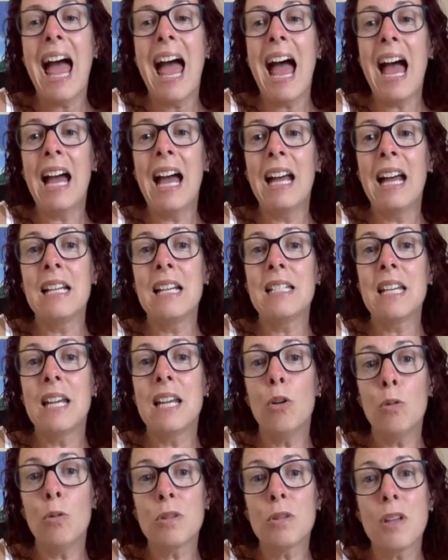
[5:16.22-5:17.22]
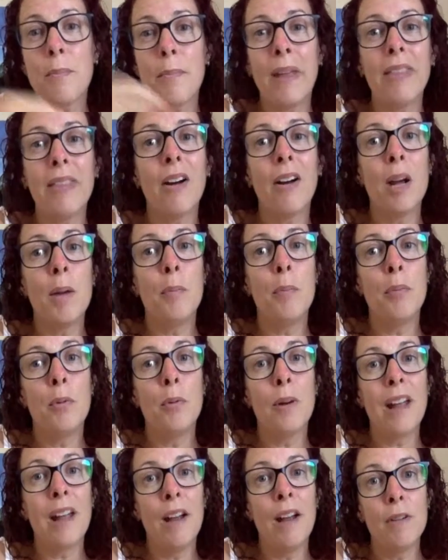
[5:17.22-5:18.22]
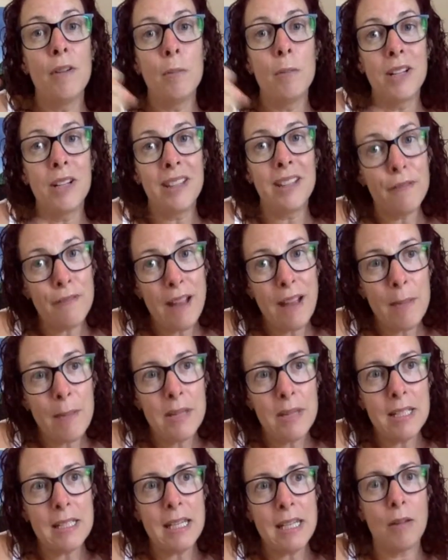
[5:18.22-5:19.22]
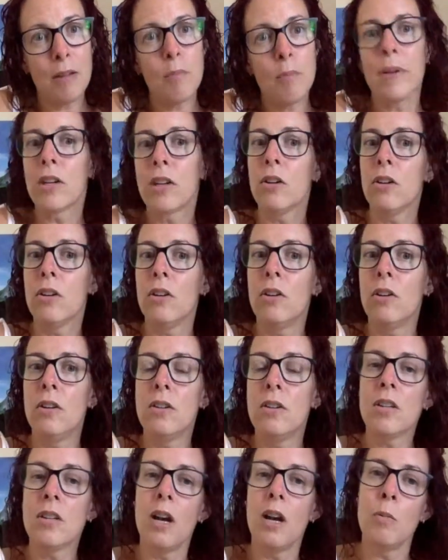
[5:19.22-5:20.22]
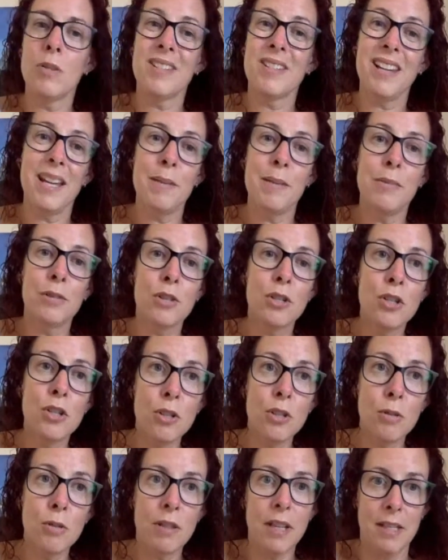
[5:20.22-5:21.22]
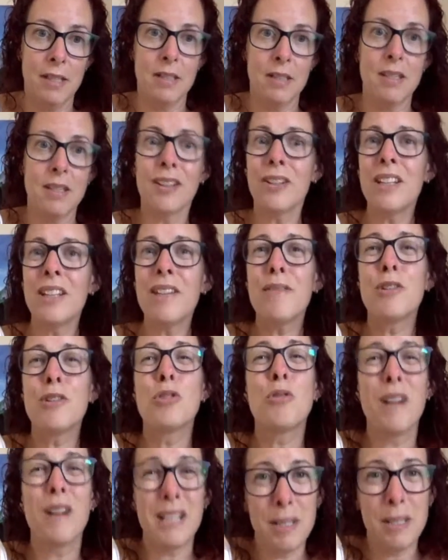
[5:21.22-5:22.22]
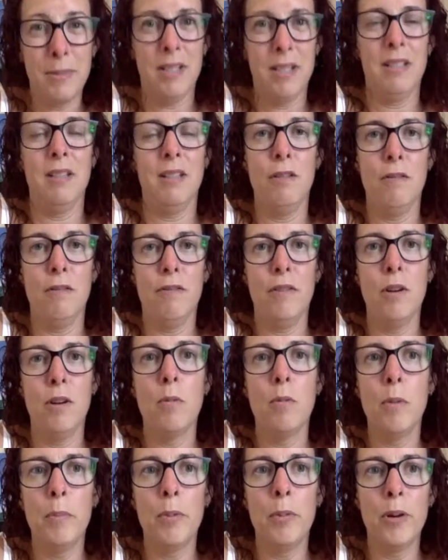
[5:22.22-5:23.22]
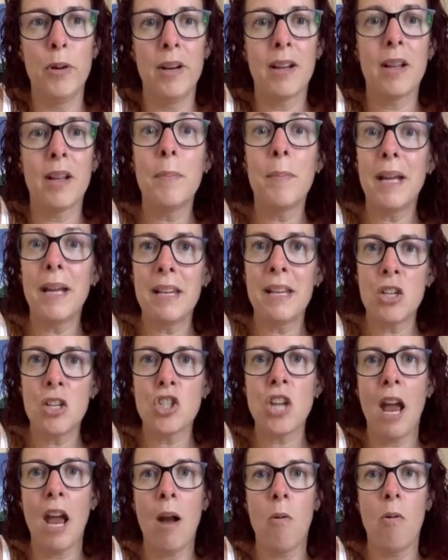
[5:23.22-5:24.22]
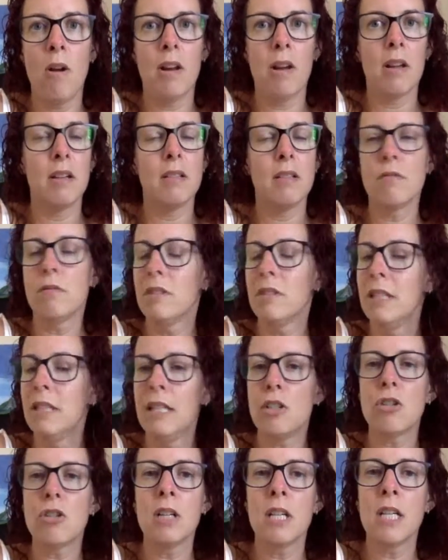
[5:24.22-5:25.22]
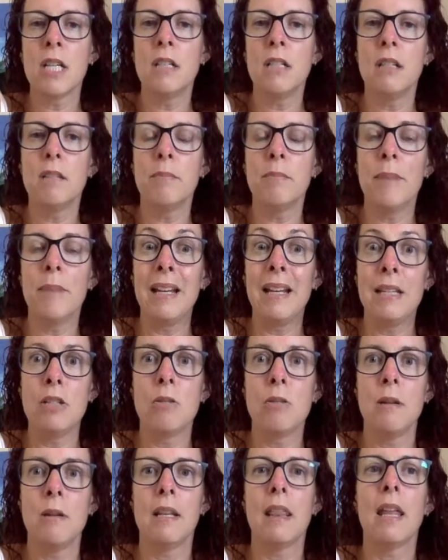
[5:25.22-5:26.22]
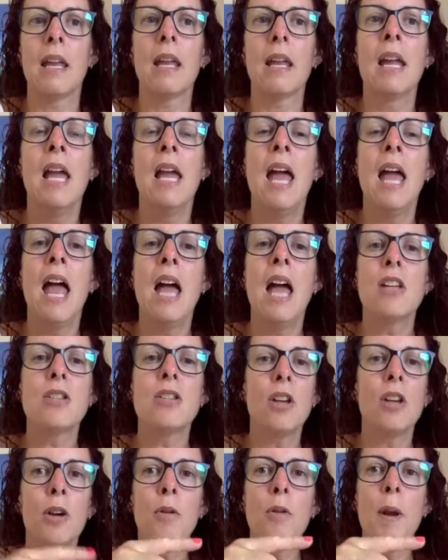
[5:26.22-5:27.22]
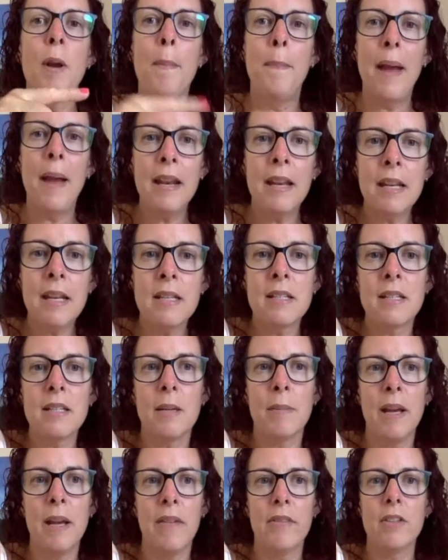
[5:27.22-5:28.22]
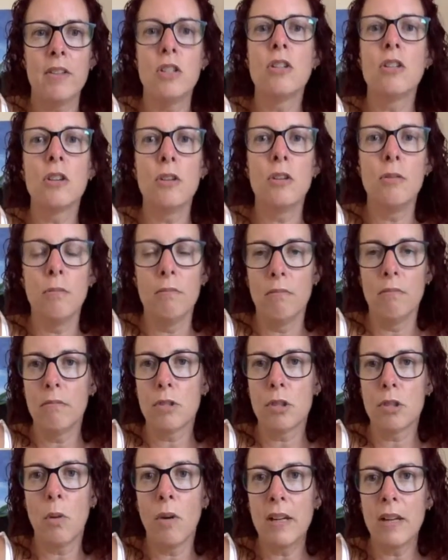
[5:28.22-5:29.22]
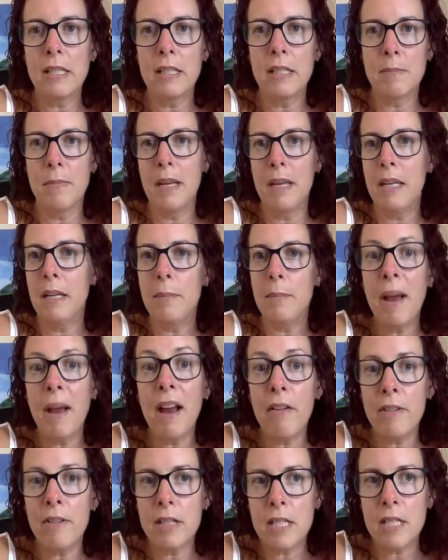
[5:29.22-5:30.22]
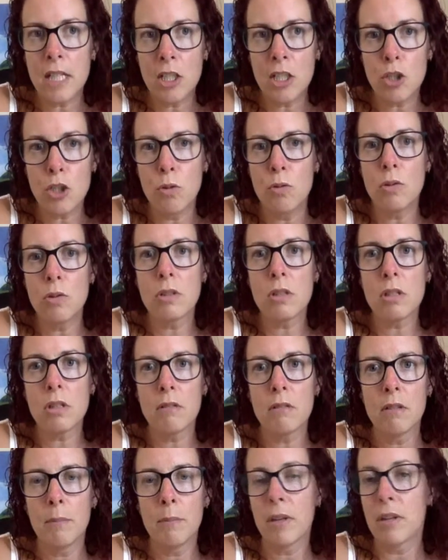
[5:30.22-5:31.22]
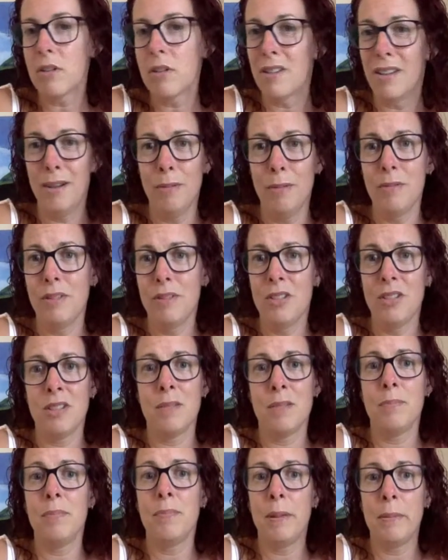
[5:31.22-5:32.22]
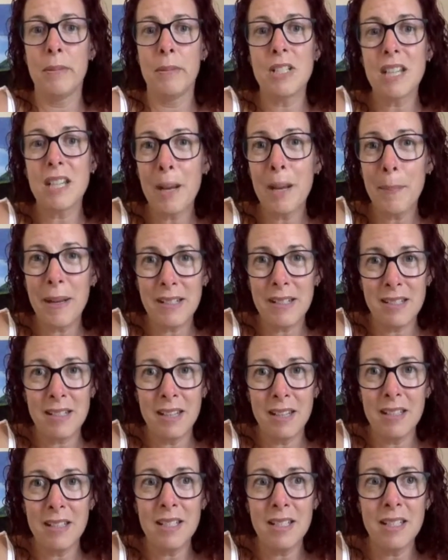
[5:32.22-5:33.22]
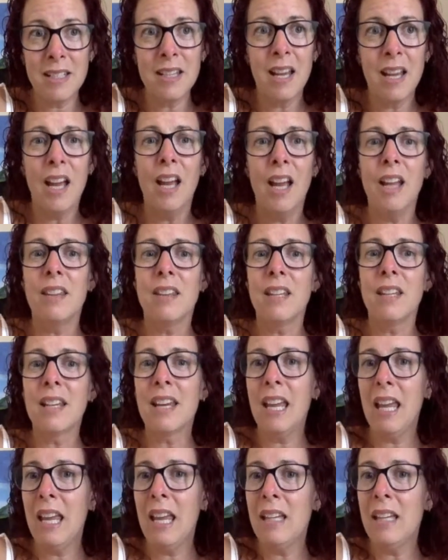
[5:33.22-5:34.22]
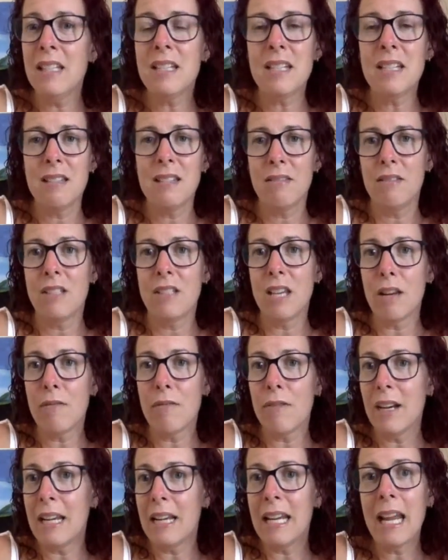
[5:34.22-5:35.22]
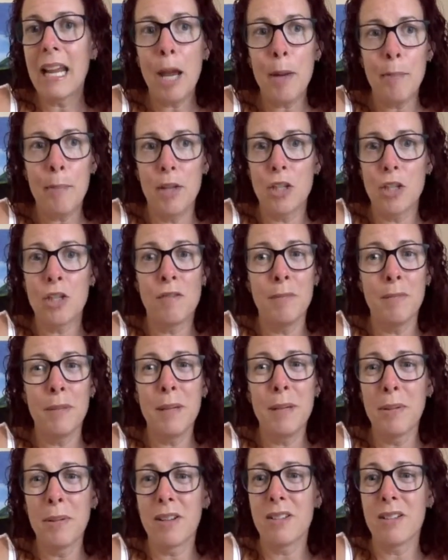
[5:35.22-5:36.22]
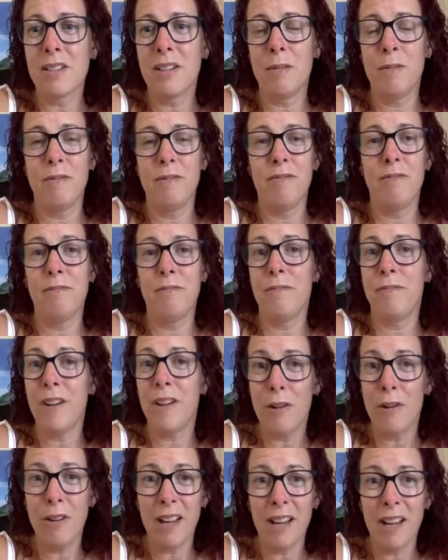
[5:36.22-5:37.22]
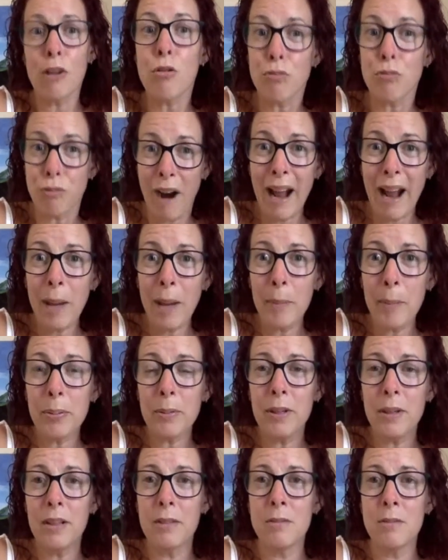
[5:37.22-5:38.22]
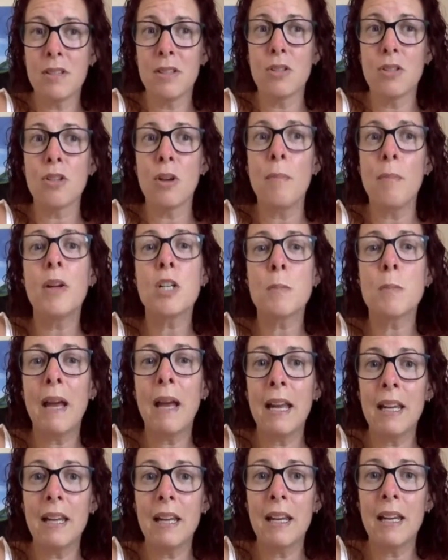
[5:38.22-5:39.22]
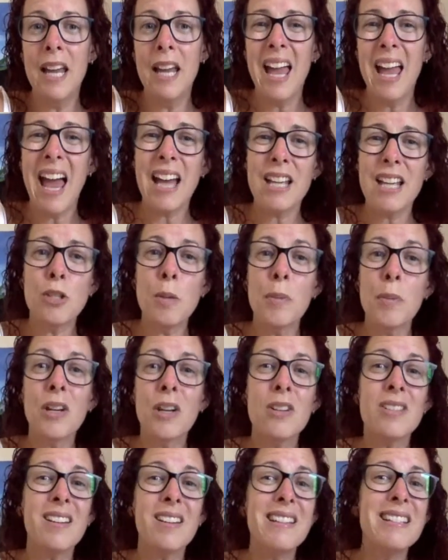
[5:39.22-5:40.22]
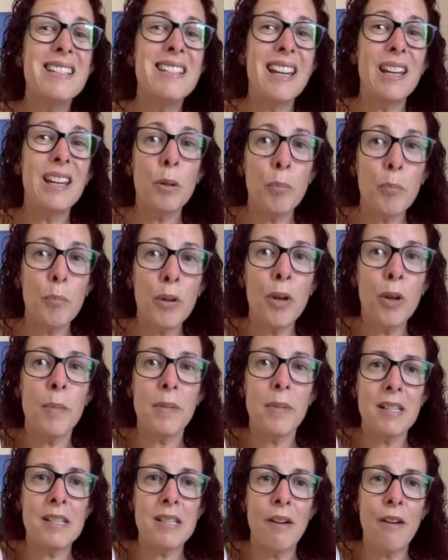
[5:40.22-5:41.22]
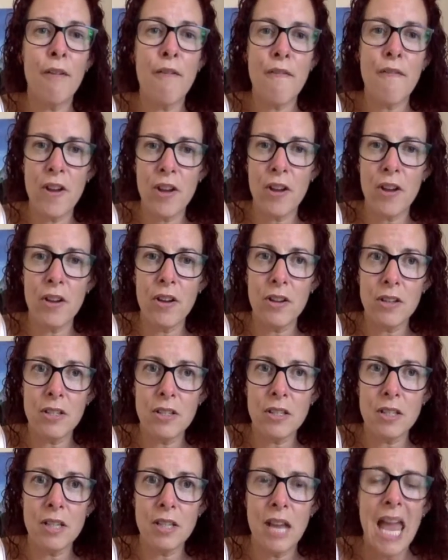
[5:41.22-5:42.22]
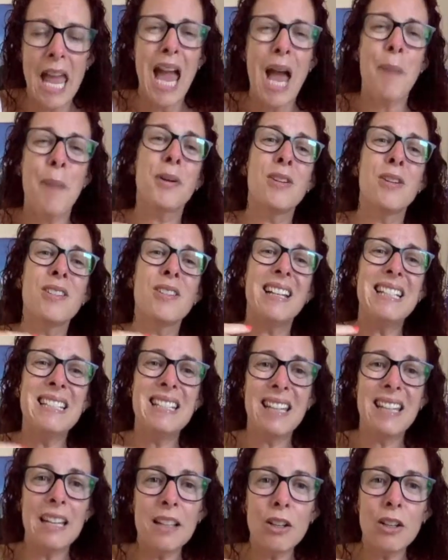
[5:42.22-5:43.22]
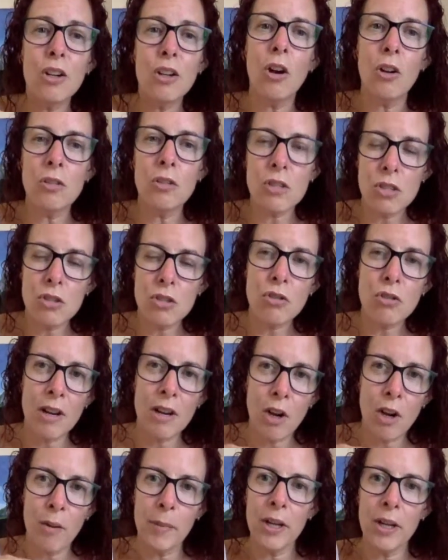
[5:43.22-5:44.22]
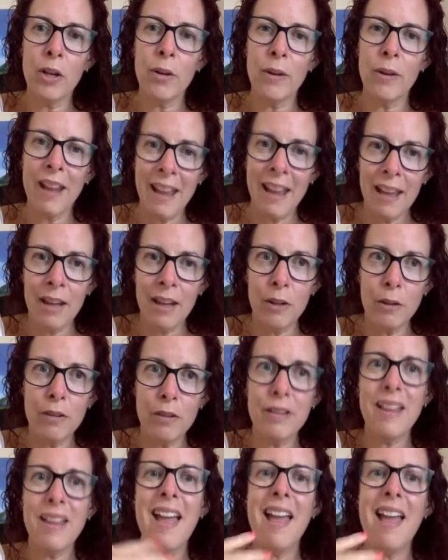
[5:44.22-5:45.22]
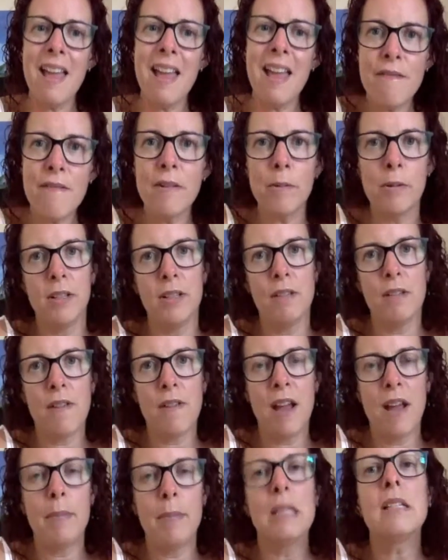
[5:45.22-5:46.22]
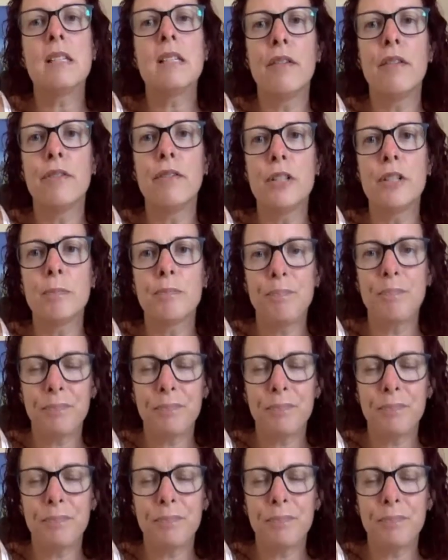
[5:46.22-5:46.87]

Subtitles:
And it also meant that I brought everyone in the family down because I wasn't able to do things. I couldn't even dress myself at one point. I could barely shower. I could literally barely do anything. So Ben ended up having to do twice as many parenting chores because I was just pretty much incapacitated. The kids didn't really get much of me because I felt like crap and I was in so much pain. And so because I didn't put myself first and because I didn't concentrate on my own health, everyone in the family suffered.